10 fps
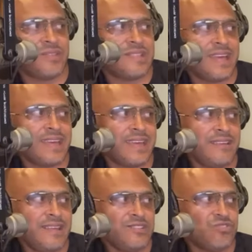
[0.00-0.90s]
on it, Lake.
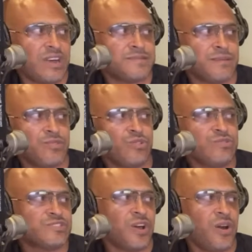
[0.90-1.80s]
He dropped some new
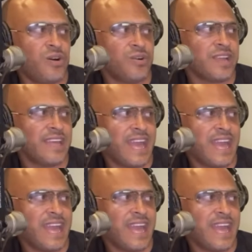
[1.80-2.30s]
song and he